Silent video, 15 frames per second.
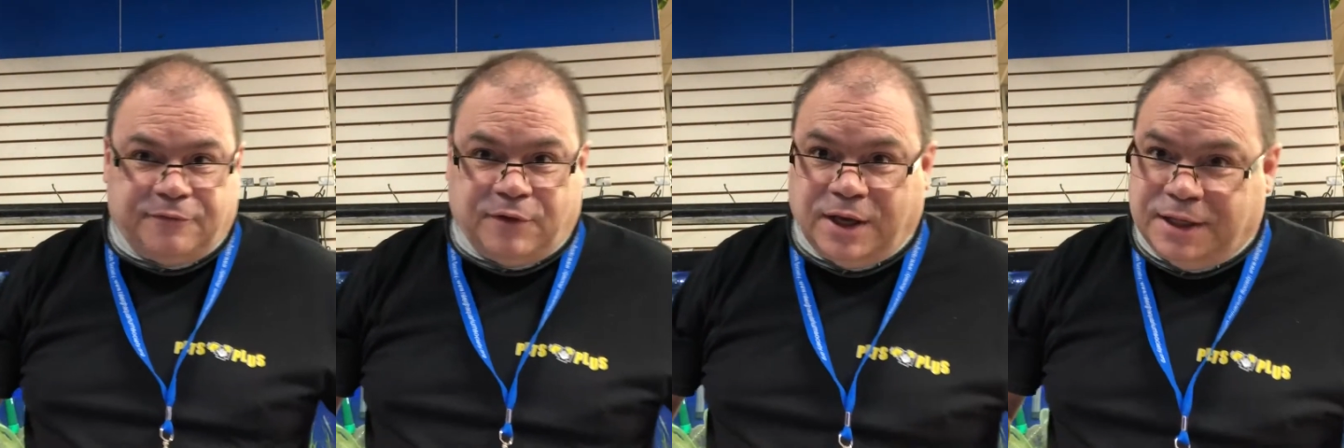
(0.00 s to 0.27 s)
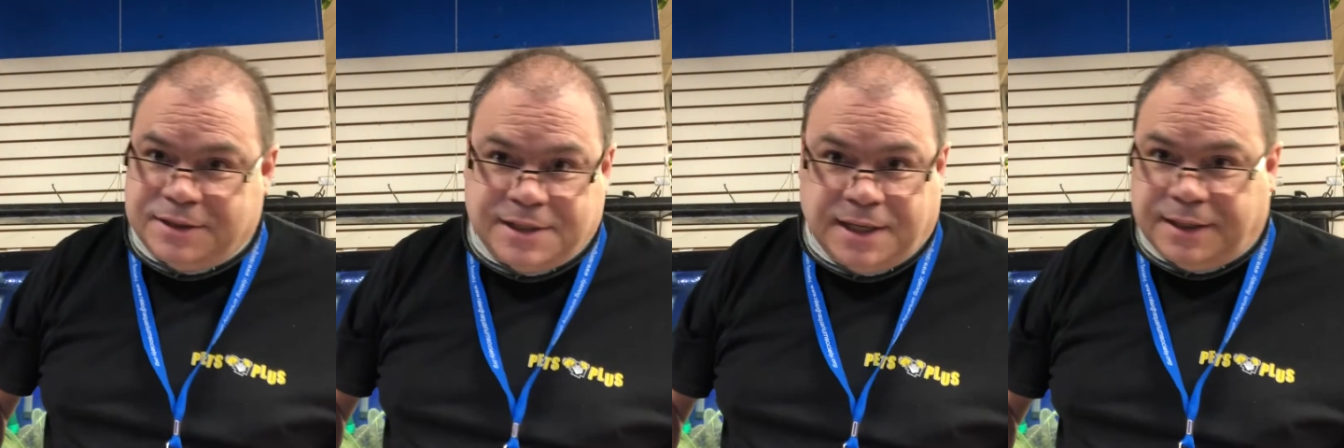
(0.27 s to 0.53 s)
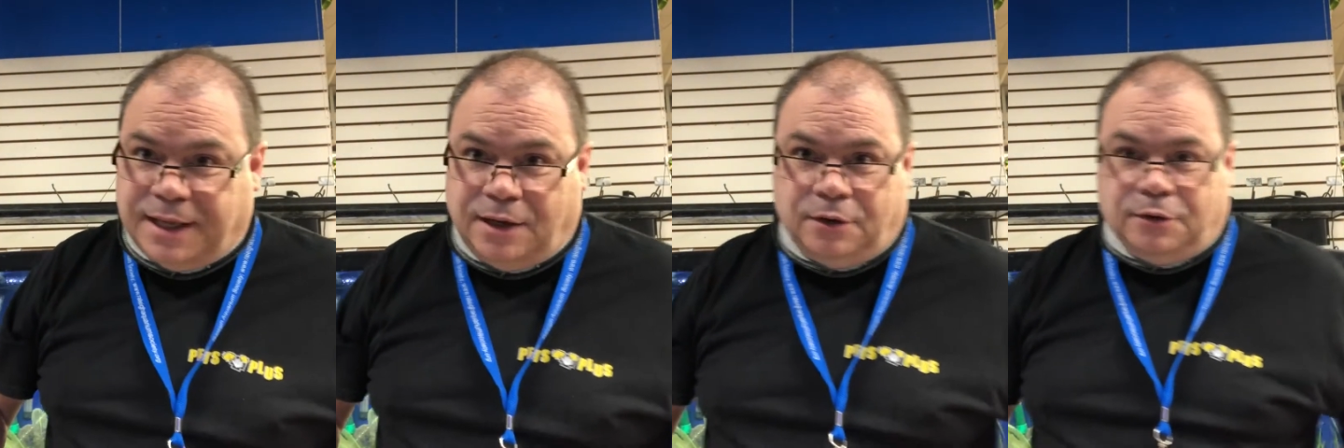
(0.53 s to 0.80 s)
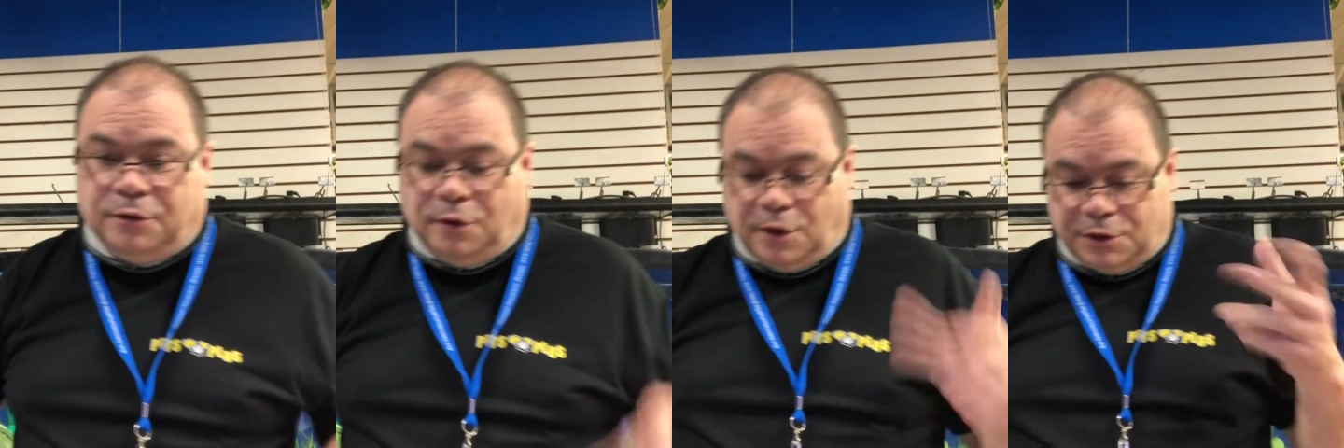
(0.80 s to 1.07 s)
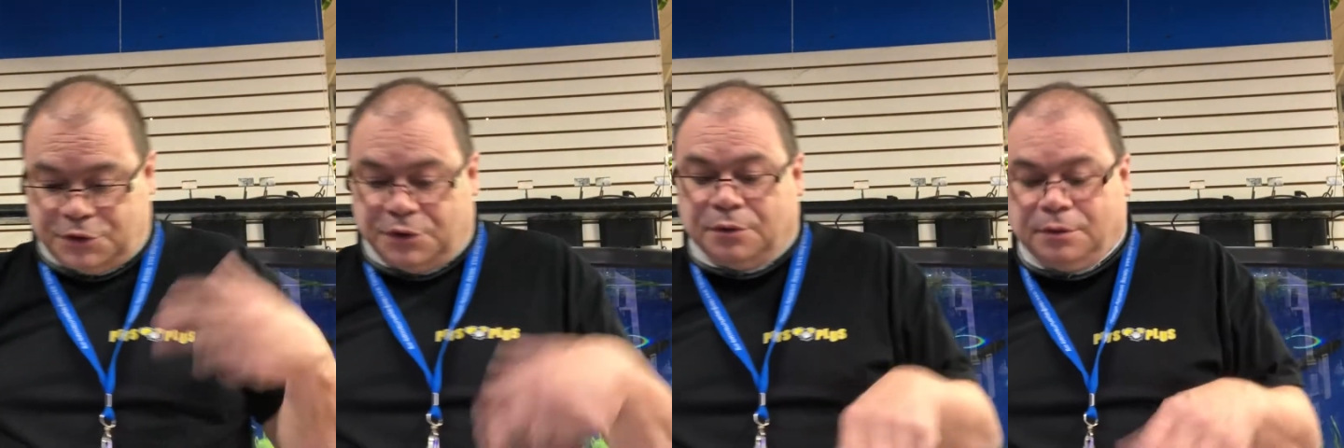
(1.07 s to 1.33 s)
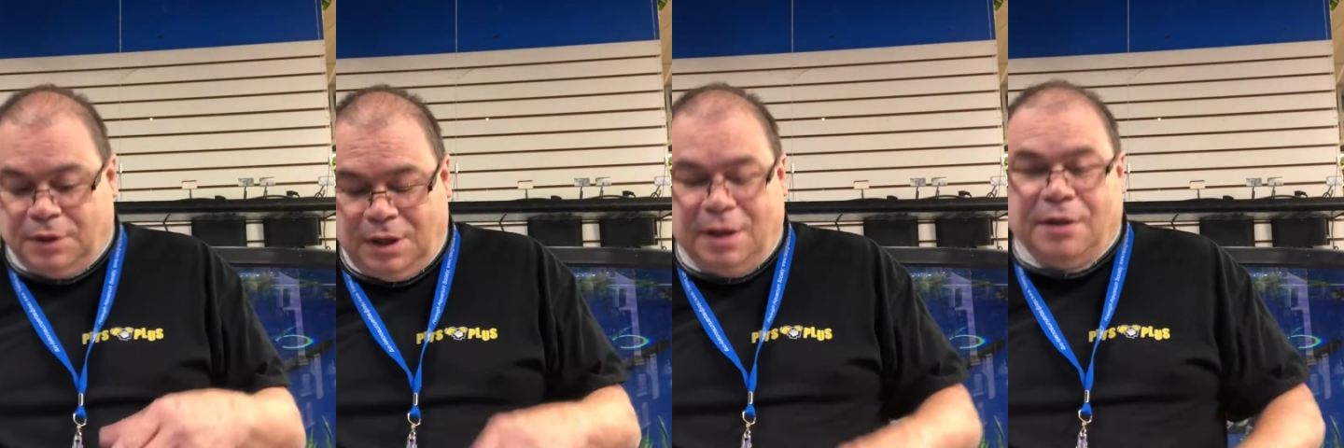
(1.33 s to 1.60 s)
If you got a 10-gallon or larger,
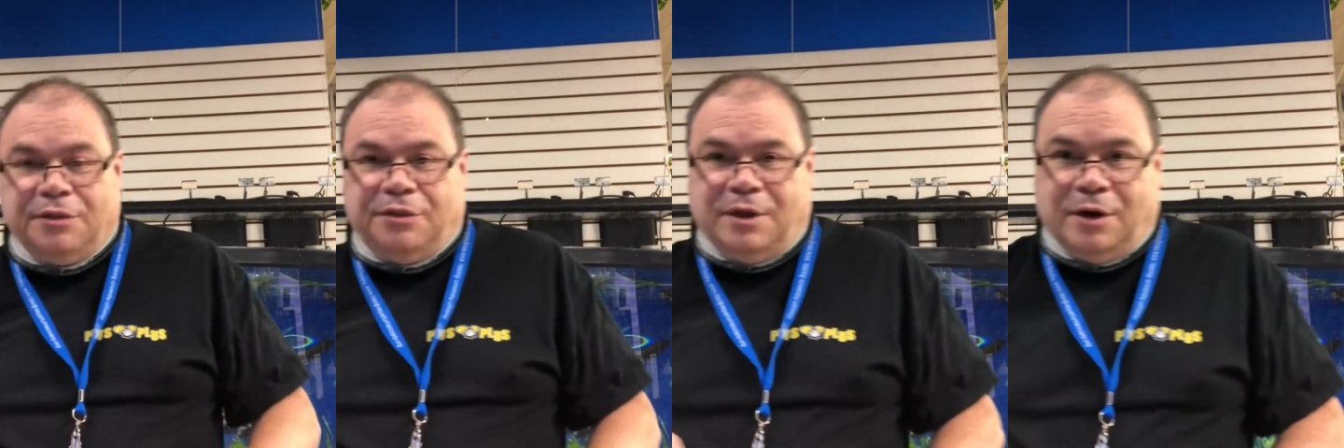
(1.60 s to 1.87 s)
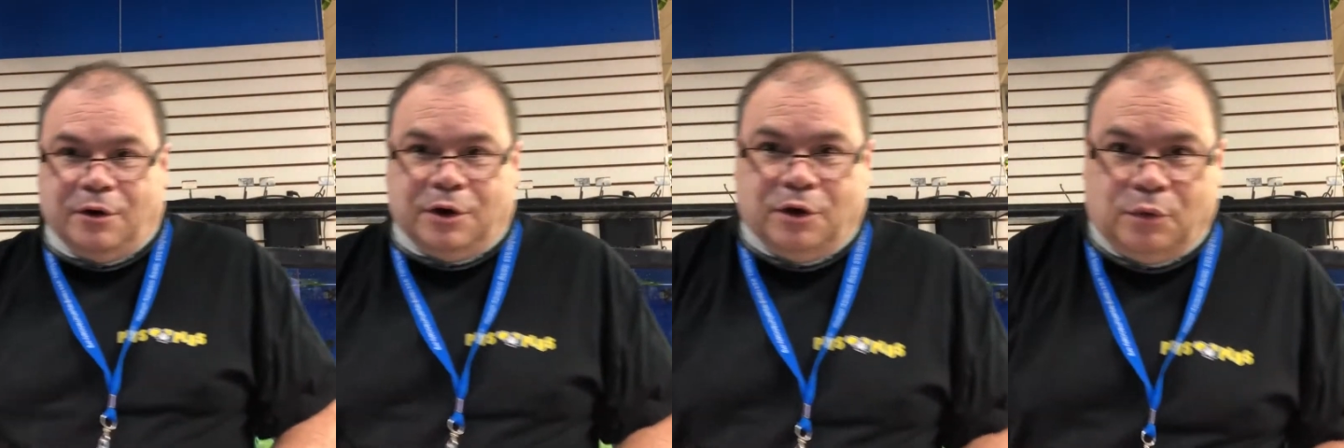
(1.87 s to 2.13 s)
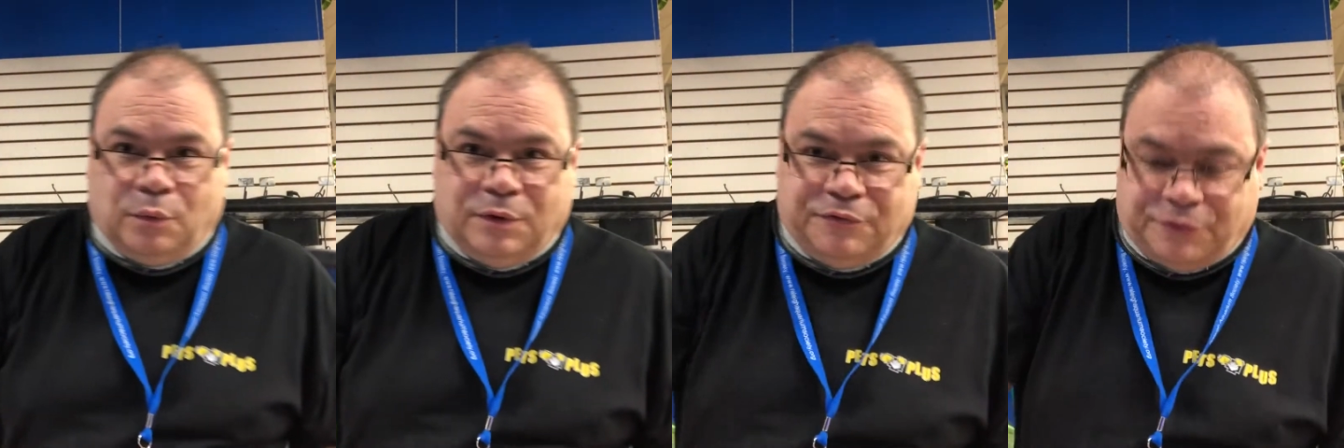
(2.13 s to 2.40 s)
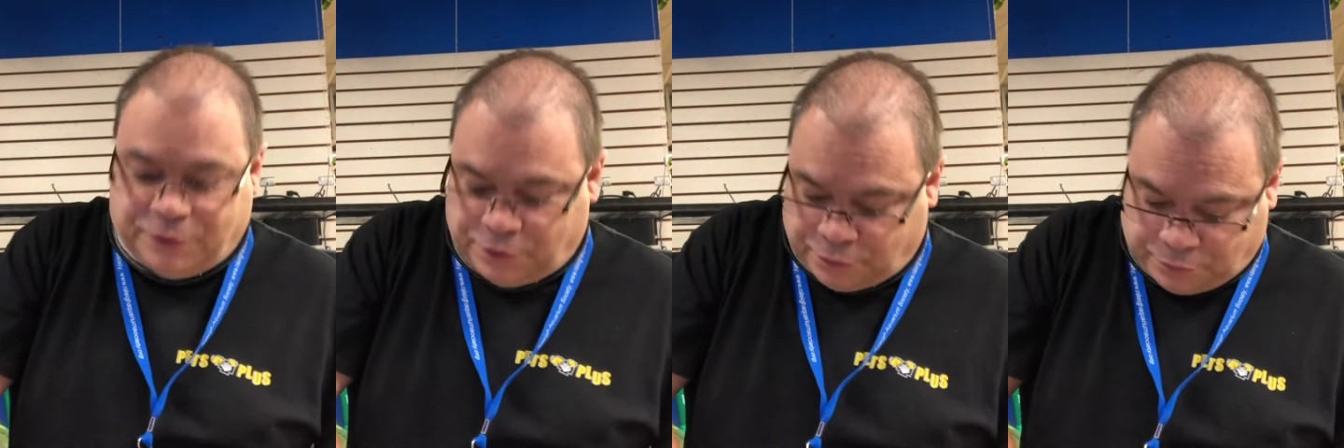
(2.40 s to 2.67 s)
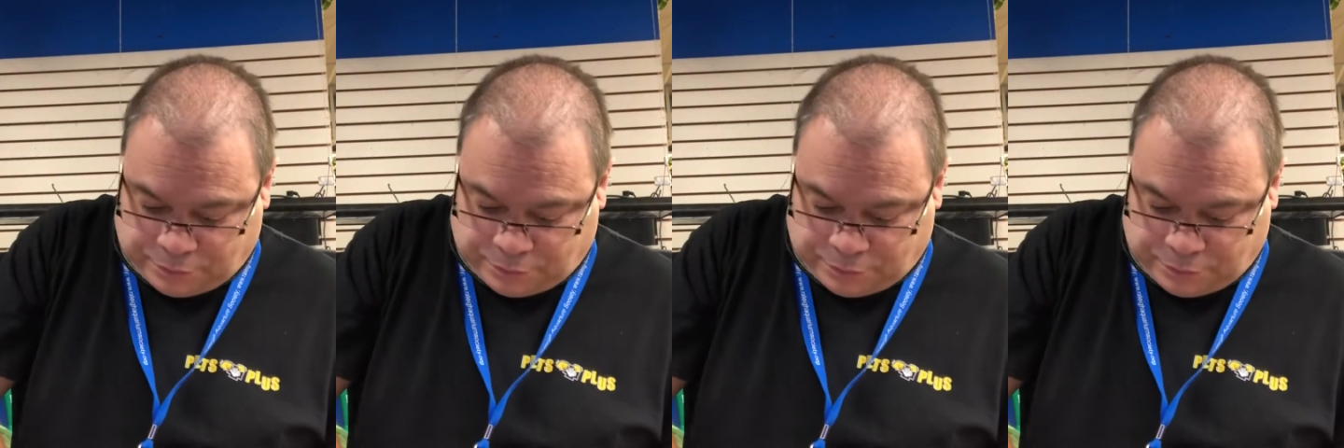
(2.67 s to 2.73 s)
they're a good one for you.